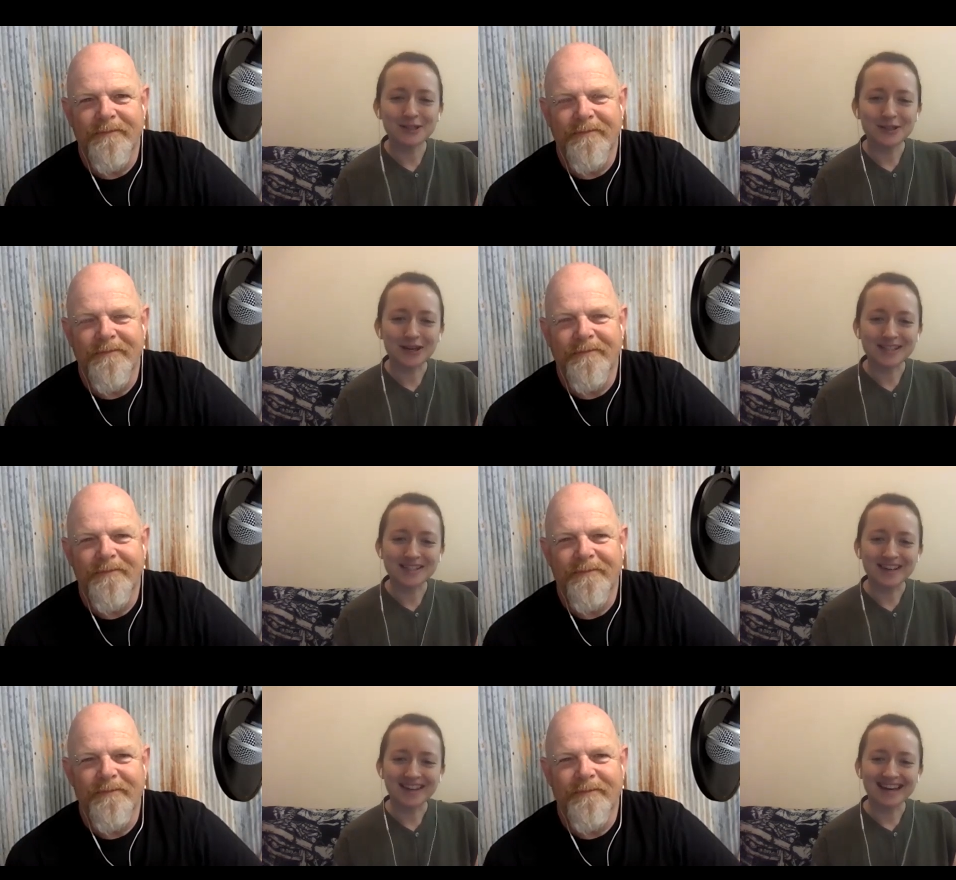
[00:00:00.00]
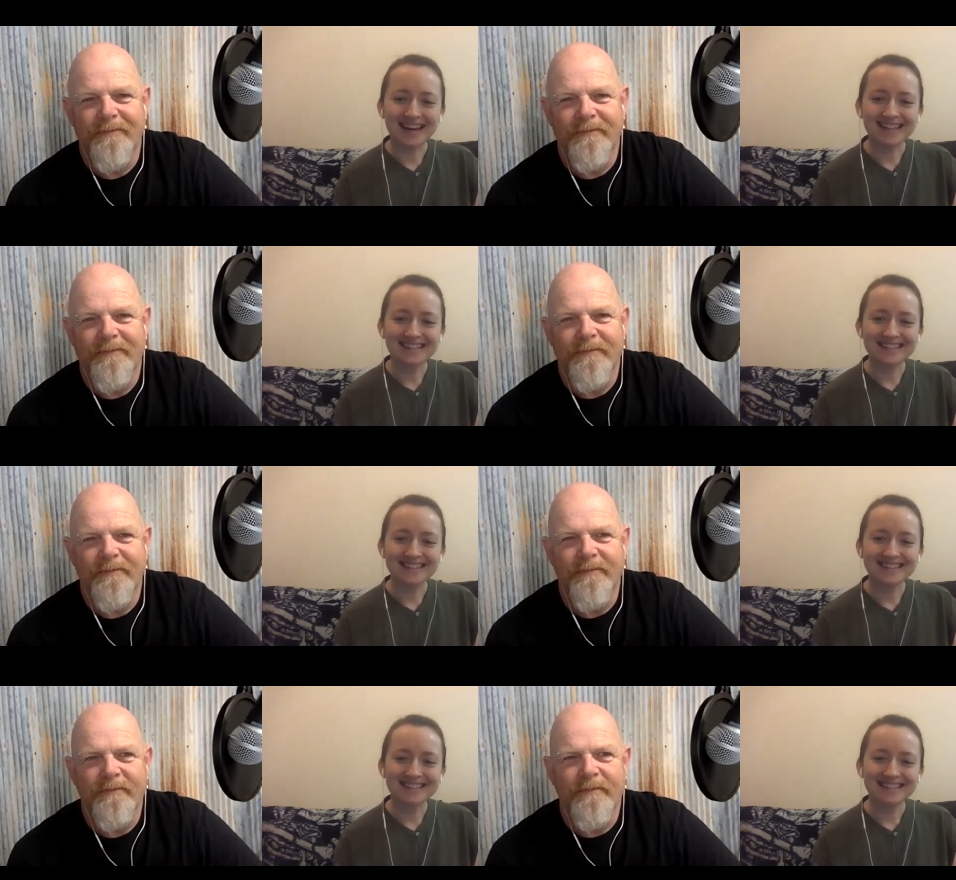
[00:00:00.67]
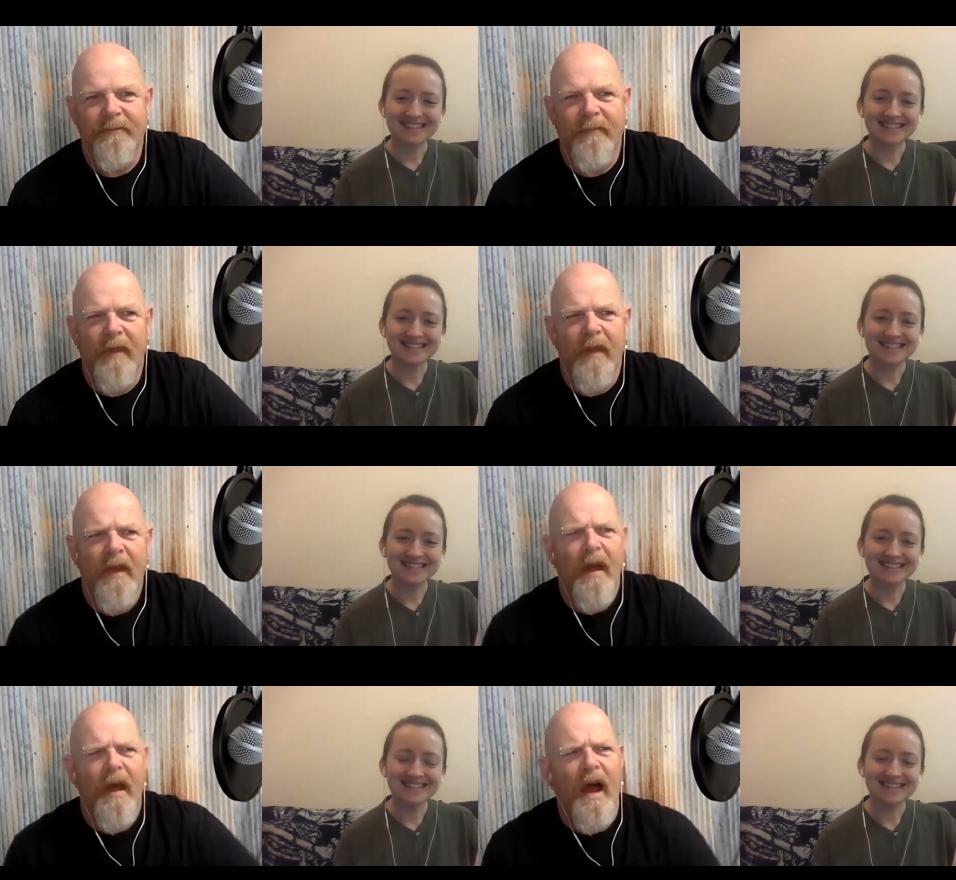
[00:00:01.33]
Speaker 1: thoughts on that.
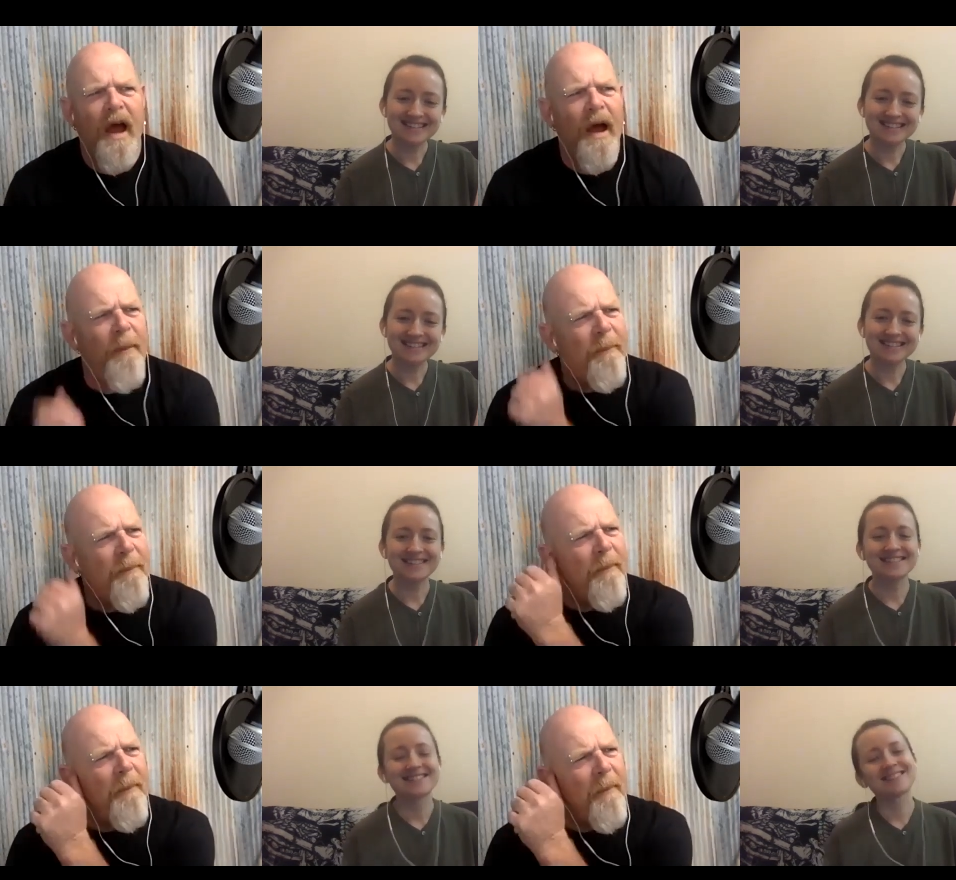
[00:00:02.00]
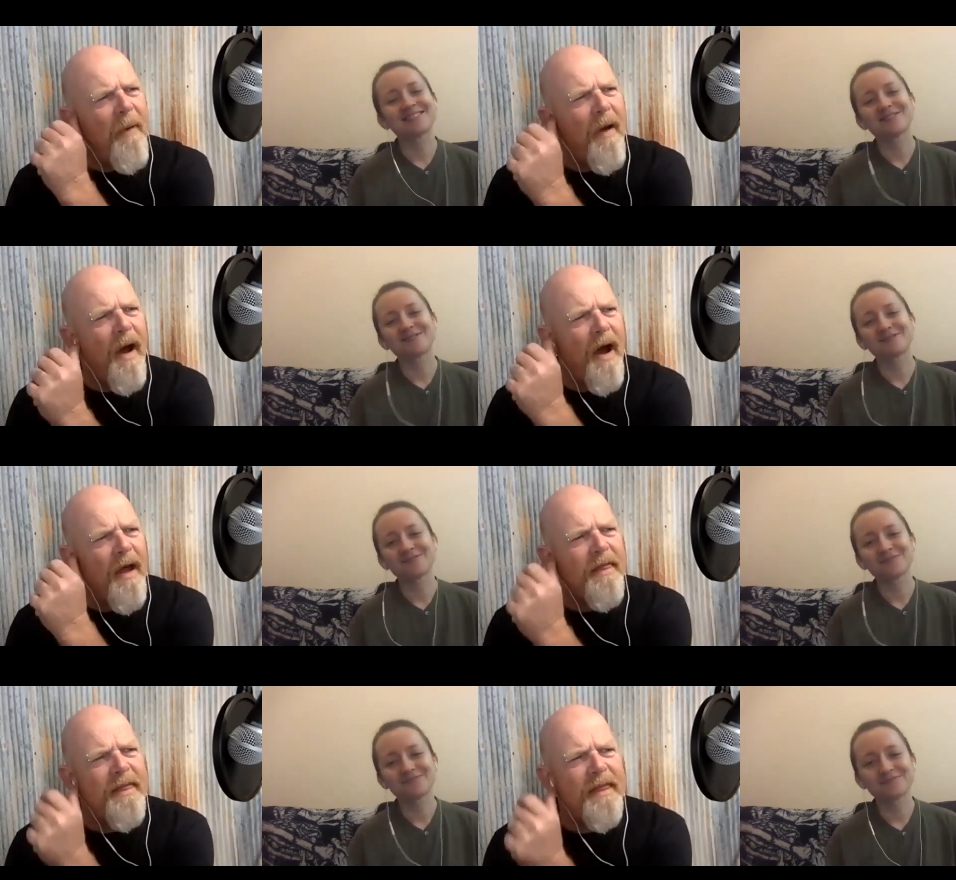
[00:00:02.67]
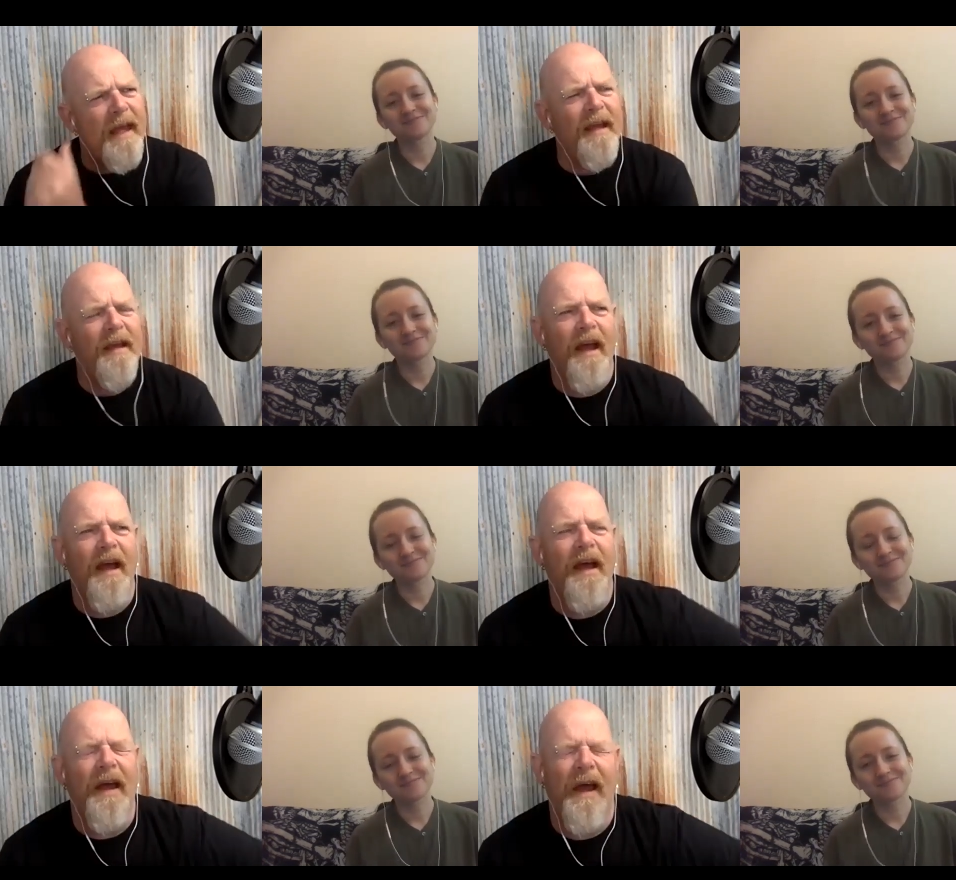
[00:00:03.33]
Speaker 2: I
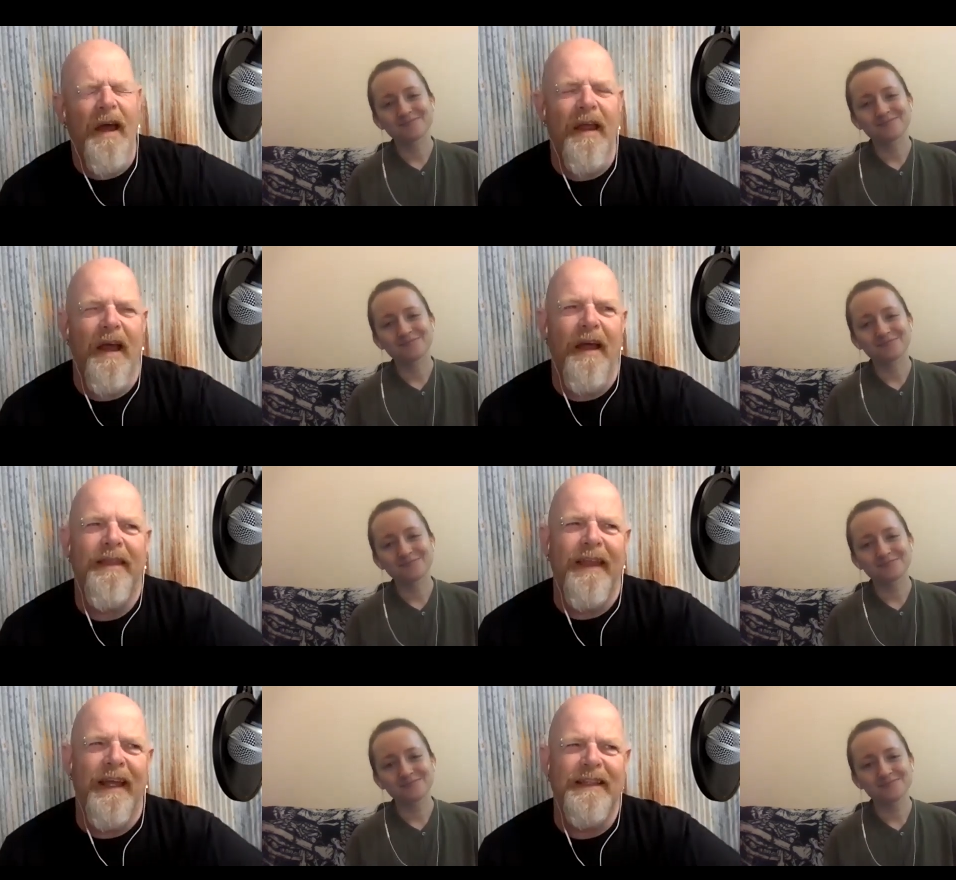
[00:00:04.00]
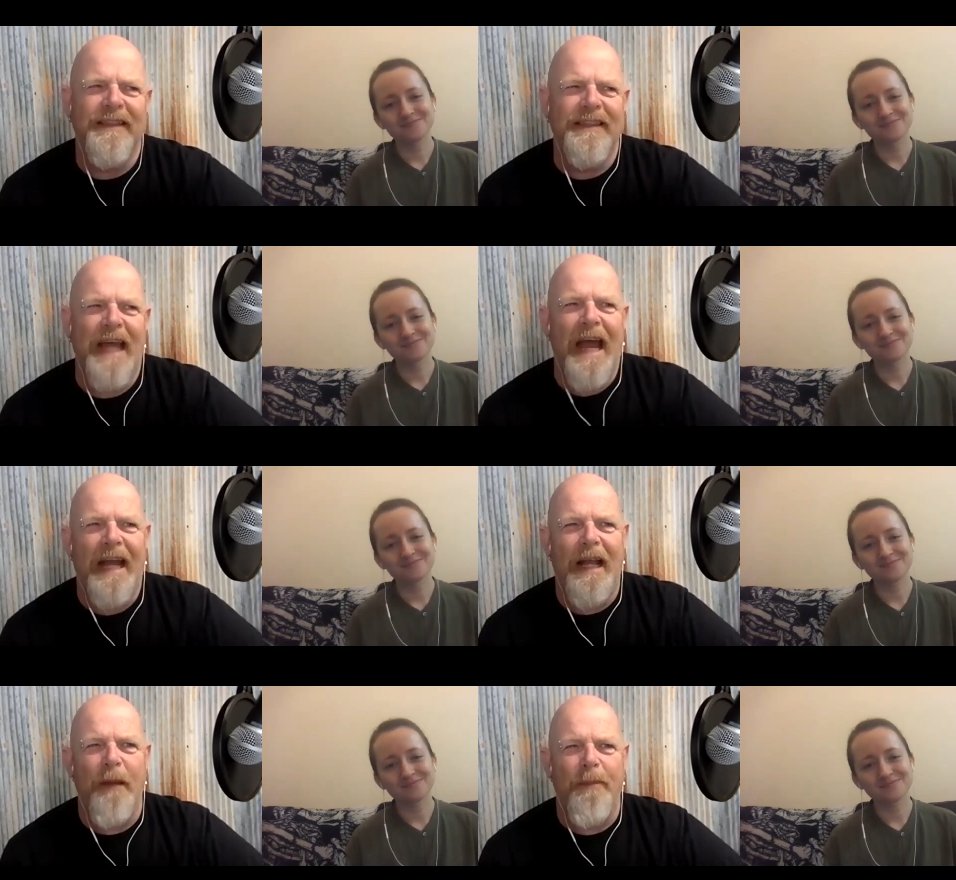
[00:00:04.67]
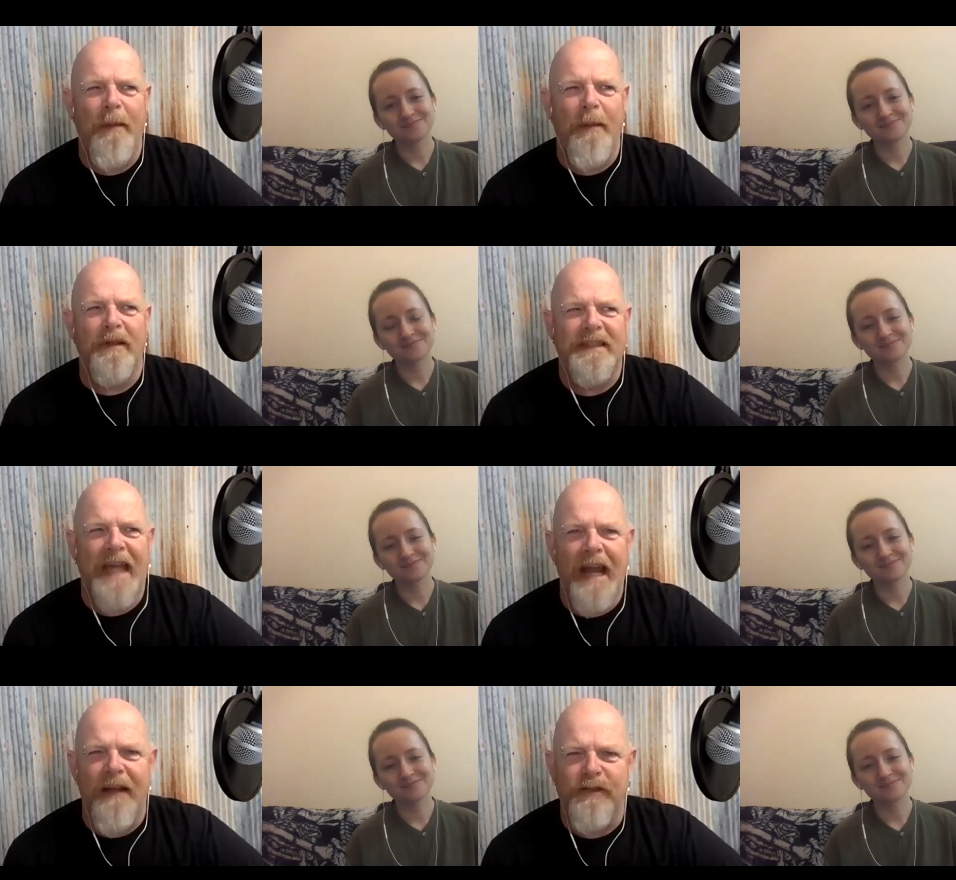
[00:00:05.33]
think sadly people are
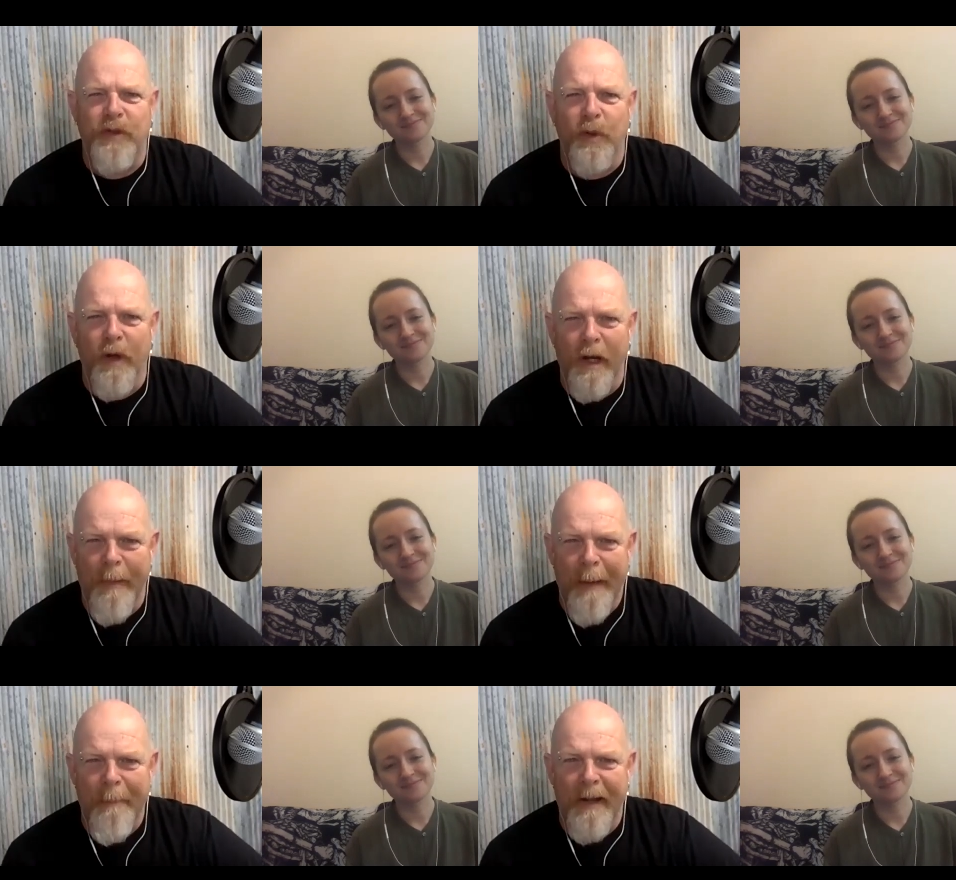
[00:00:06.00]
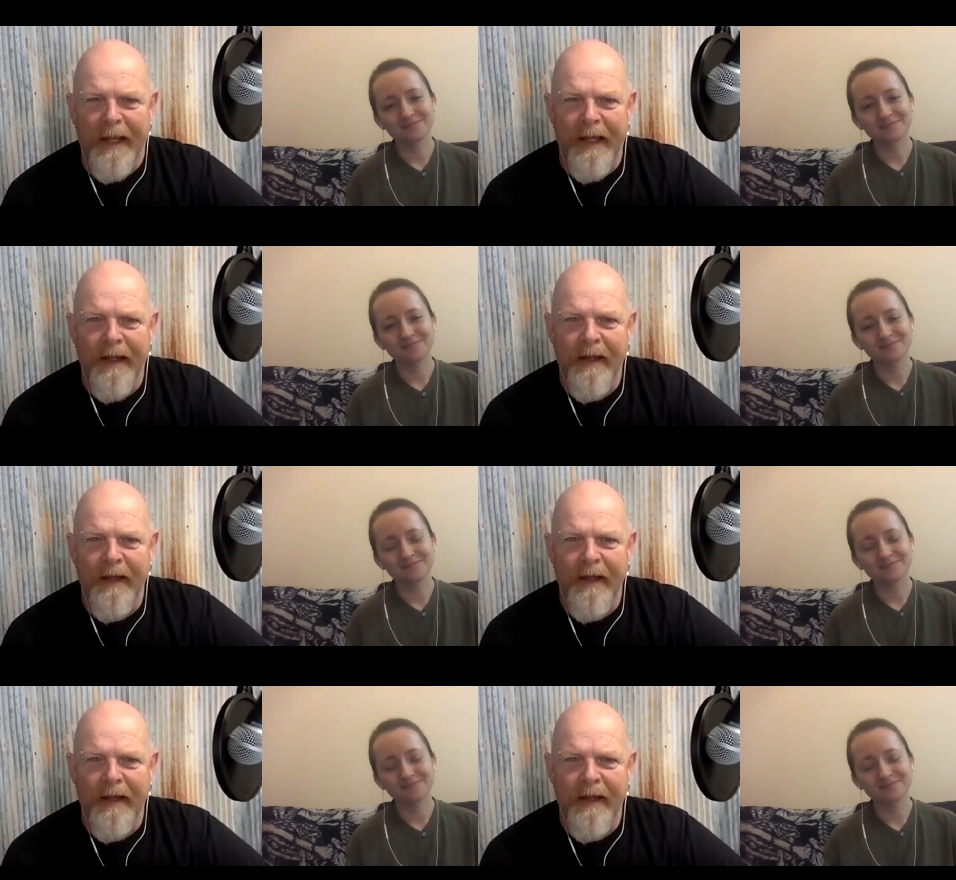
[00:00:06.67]
scared of talking about money.